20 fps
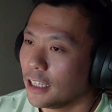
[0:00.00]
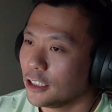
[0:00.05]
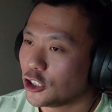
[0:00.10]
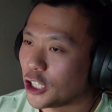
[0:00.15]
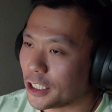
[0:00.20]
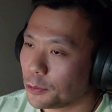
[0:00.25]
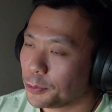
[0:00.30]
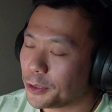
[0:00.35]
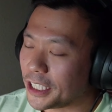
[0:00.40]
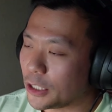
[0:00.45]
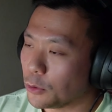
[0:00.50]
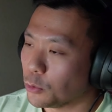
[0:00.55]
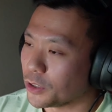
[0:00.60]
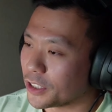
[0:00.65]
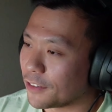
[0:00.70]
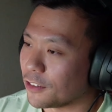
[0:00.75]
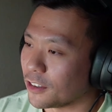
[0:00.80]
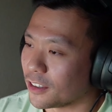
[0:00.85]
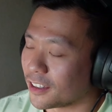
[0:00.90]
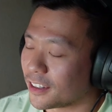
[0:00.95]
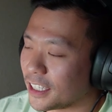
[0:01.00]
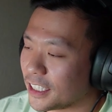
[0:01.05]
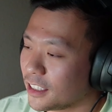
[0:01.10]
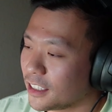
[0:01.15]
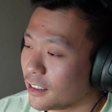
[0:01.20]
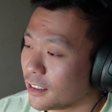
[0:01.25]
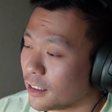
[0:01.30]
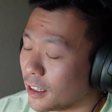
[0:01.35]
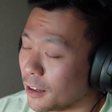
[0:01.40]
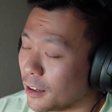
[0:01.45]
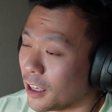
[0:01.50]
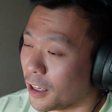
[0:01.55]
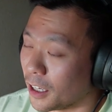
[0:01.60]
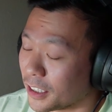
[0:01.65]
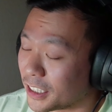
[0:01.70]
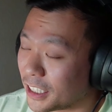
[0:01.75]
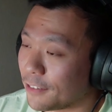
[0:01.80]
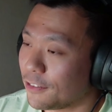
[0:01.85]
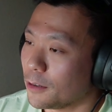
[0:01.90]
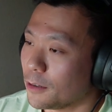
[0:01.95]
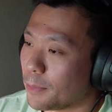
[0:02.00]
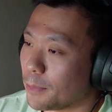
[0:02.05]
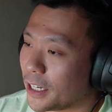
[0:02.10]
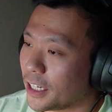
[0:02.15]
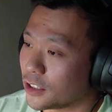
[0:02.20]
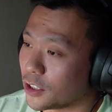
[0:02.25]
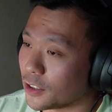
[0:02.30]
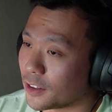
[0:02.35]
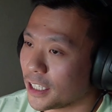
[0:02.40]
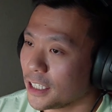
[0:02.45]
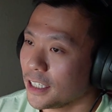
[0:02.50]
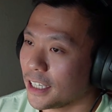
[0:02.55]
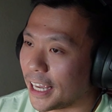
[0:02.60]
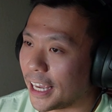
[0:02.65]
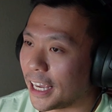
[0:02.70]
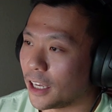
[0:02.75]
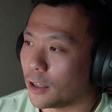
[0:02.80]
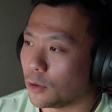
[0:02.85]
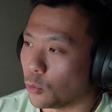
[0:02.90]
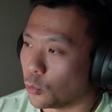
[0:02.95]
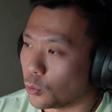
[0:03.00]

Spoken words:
ChatGPT will give it a minute to think, and